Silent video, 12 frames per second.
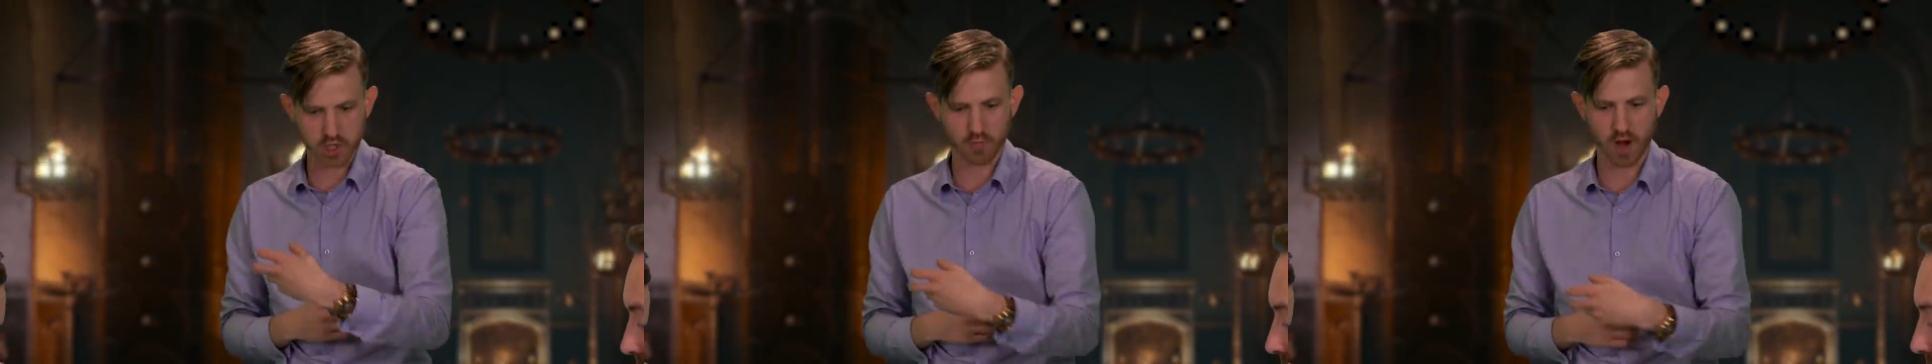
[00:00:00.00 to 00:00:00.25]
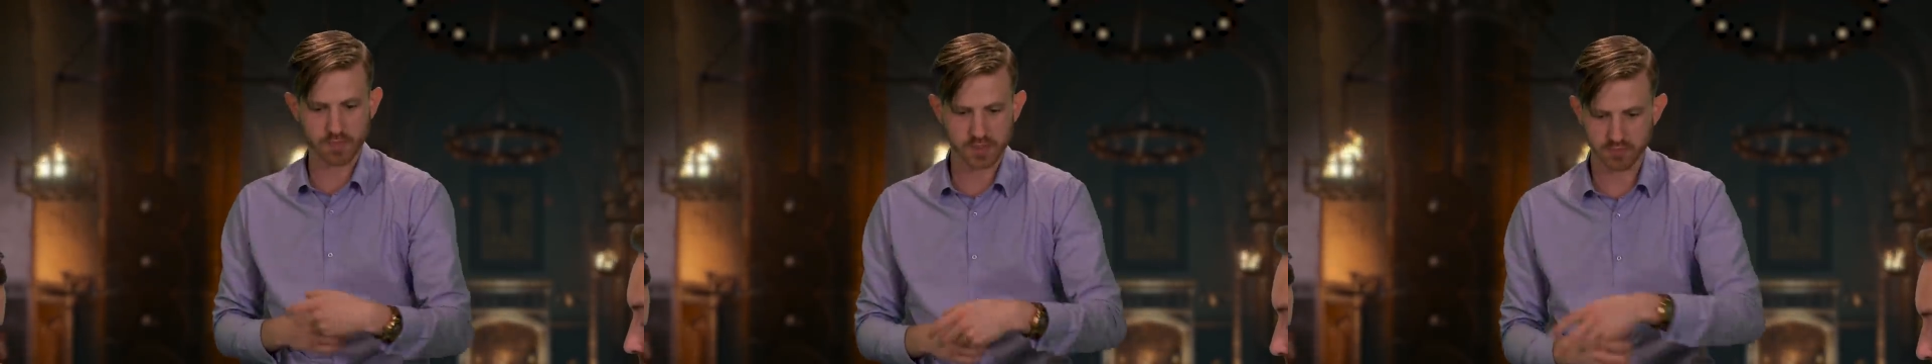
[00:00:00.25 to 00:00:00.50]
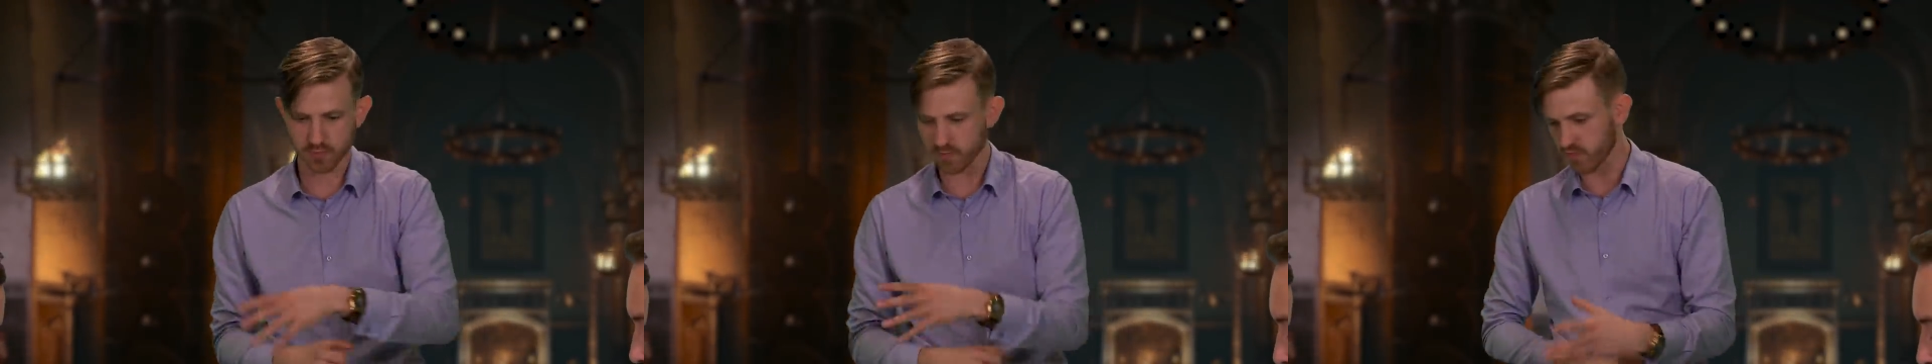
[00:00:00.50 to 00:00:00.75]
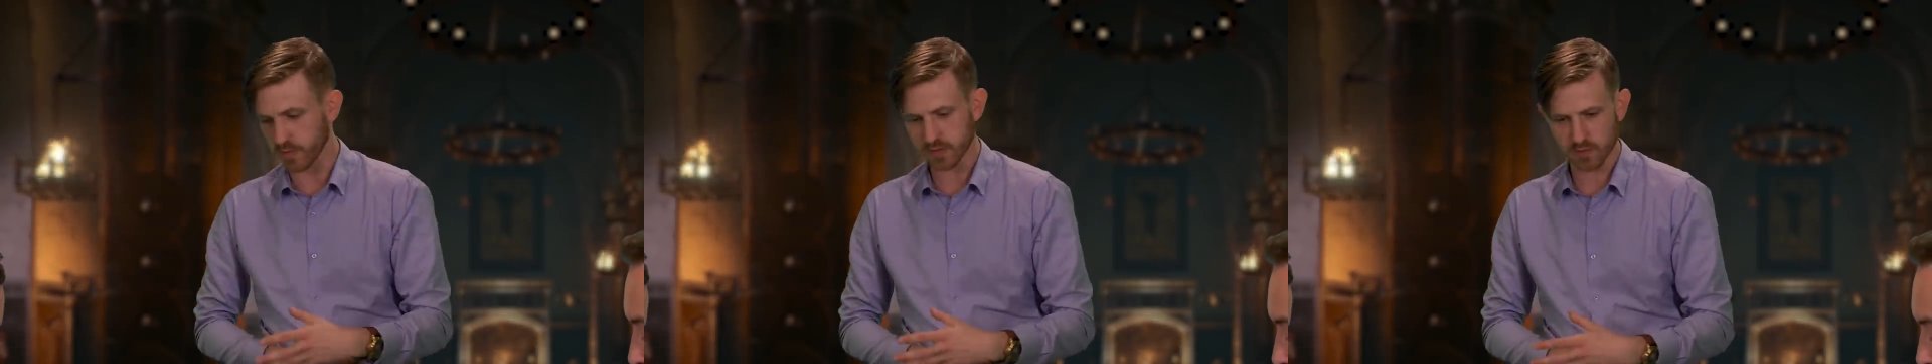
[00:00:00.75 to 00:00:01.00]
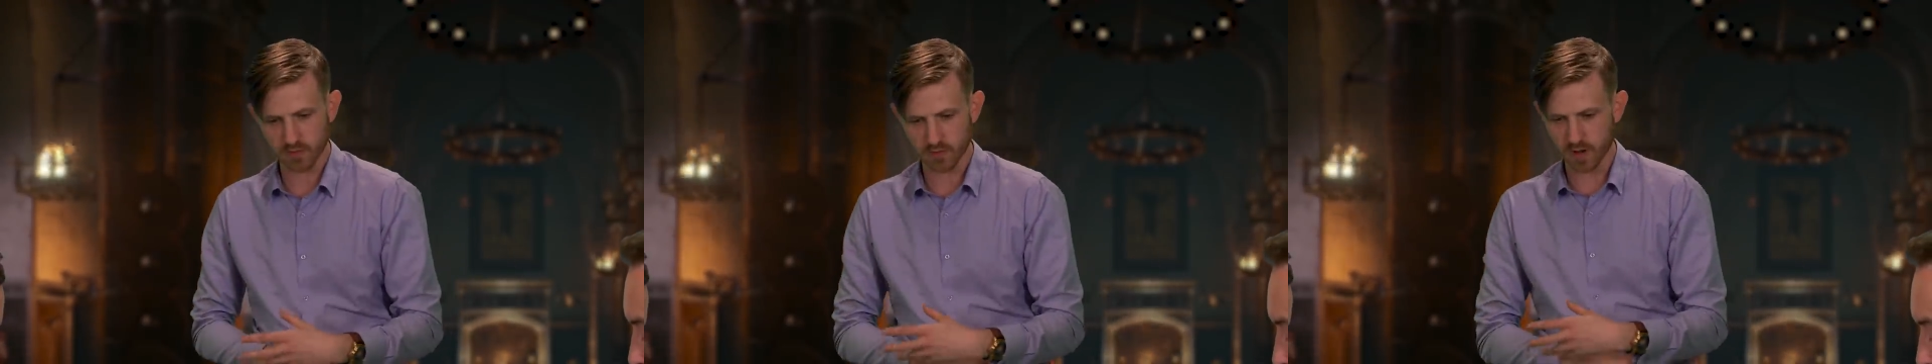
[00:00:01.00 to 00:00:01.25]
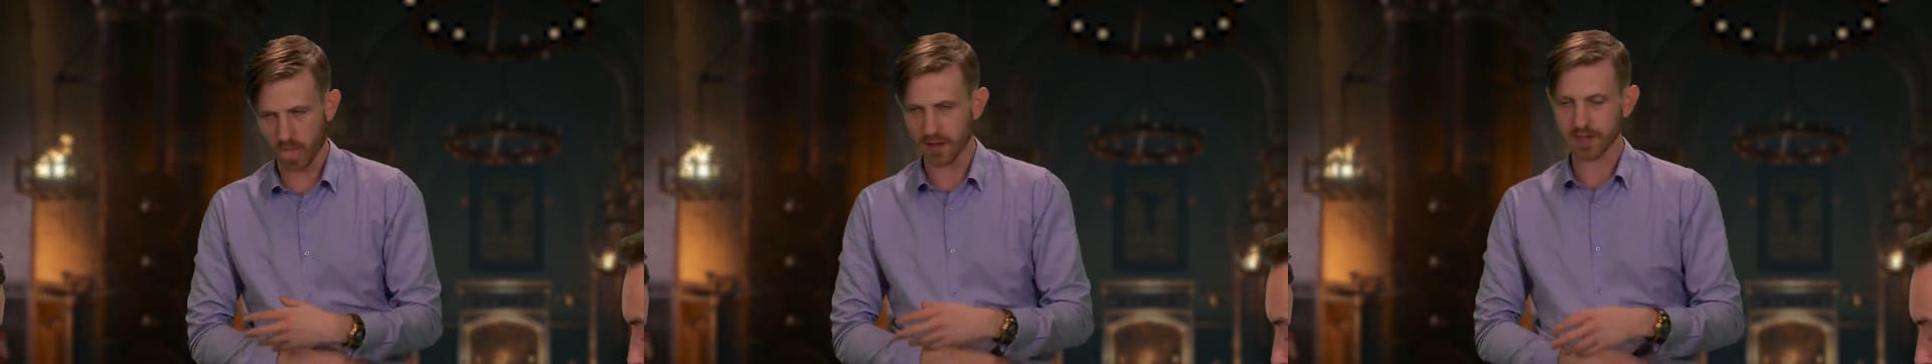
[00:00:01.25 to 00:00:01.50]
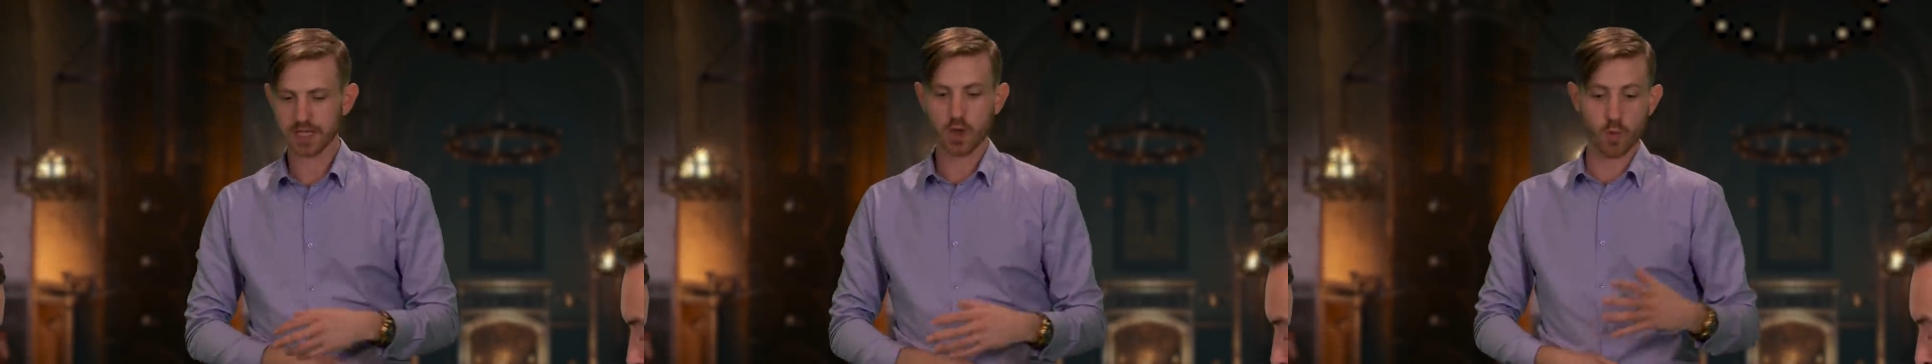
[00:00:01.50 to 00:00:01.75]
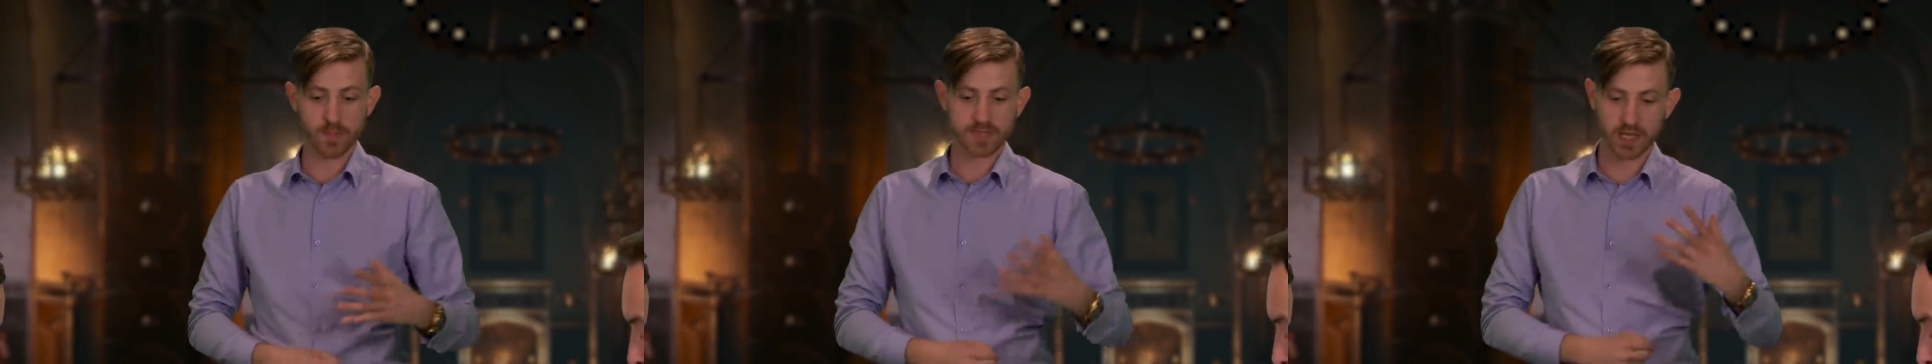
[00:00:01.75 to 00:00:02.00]

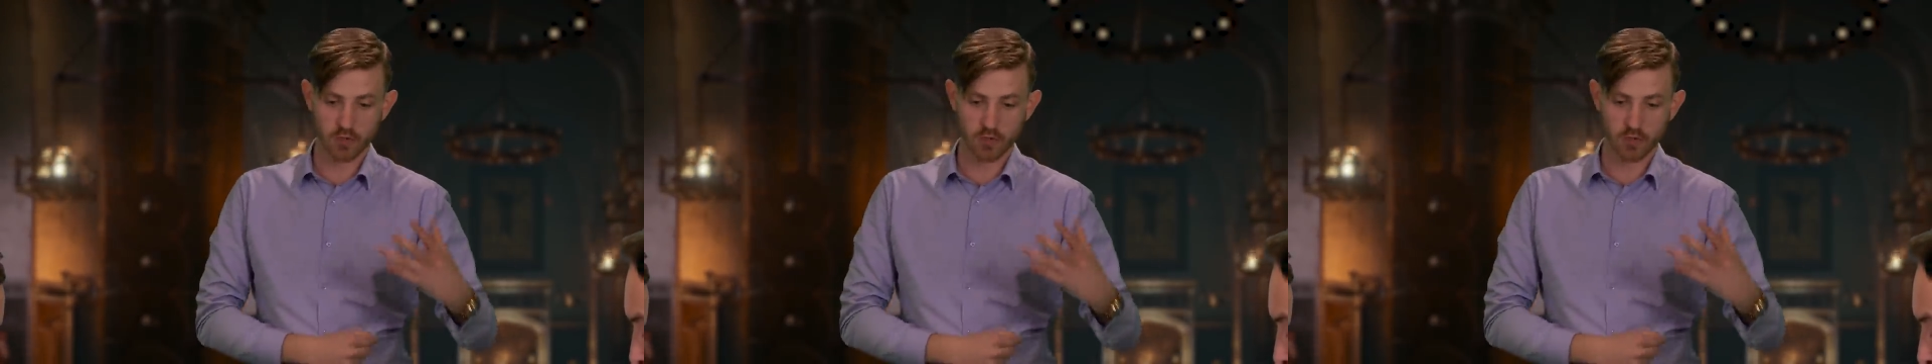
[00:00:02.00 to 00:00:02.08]
whips